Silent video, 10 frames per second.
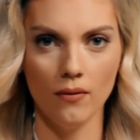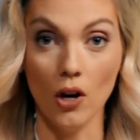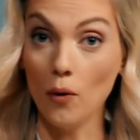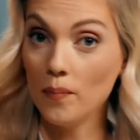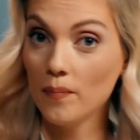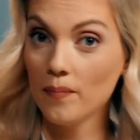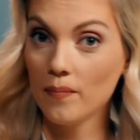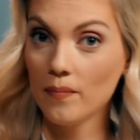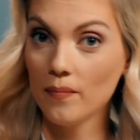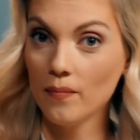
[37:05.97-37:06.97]
No,
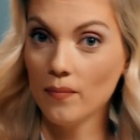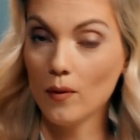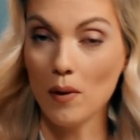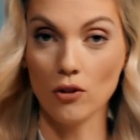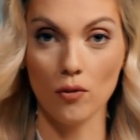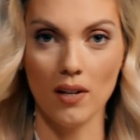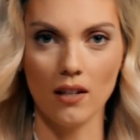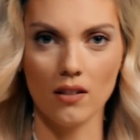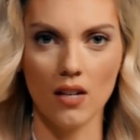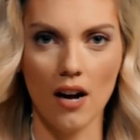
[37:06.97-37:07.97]
the mainstream media
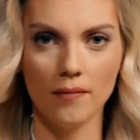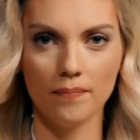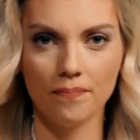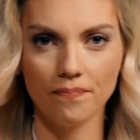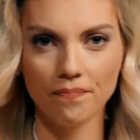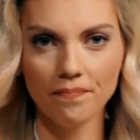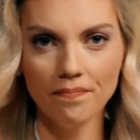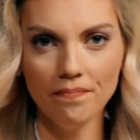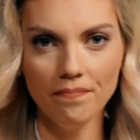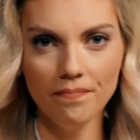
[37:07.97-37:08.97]
does not.
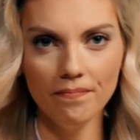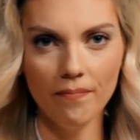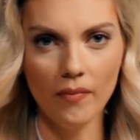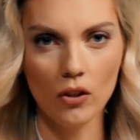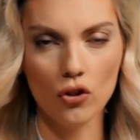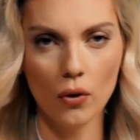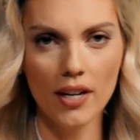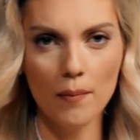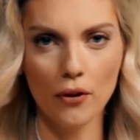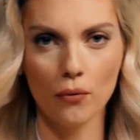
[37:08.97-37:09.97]
Story
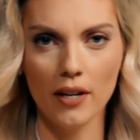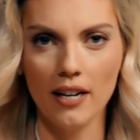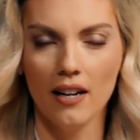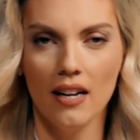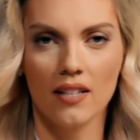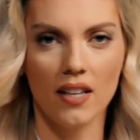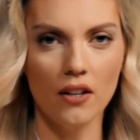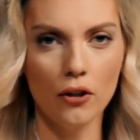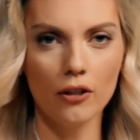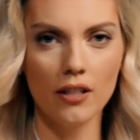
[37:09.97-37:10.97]
number three,
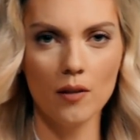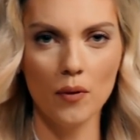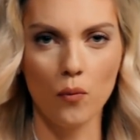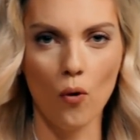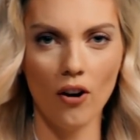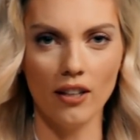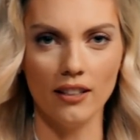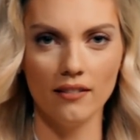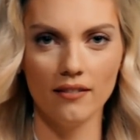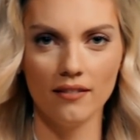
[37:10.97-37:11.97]
Senator Elizabeth
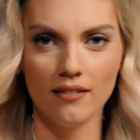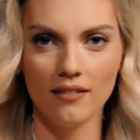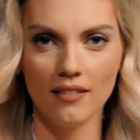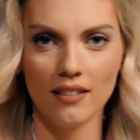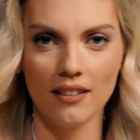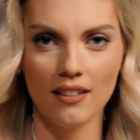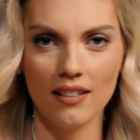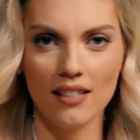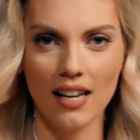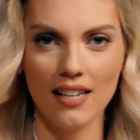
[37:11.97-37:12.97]
Warren
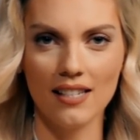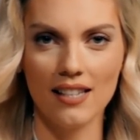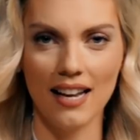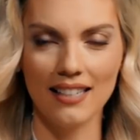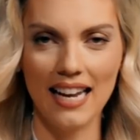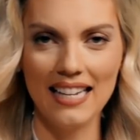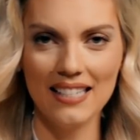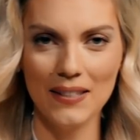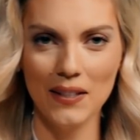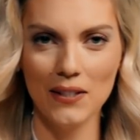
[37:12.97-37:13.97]
says that
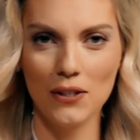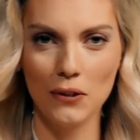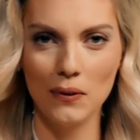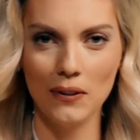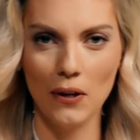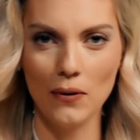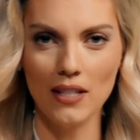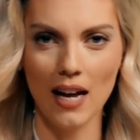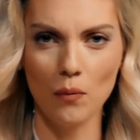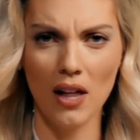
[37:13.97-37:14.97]
canceling student loan
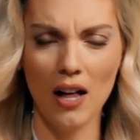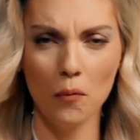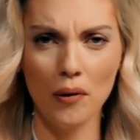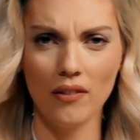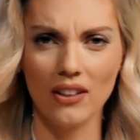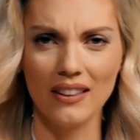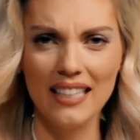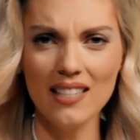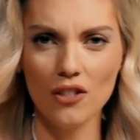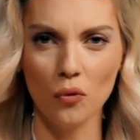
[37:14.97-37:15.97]
debt will help the
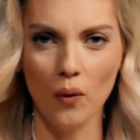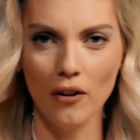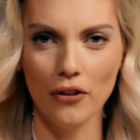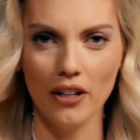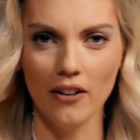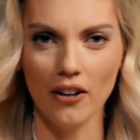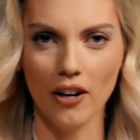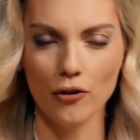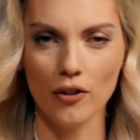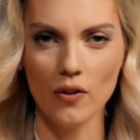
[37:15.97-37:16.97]
least wealthy in our
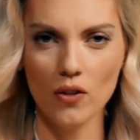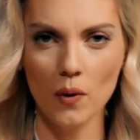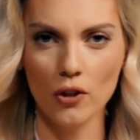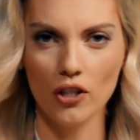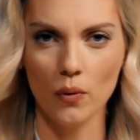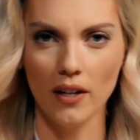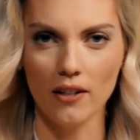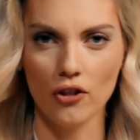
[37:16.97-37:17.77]
country. This is what she tweeted.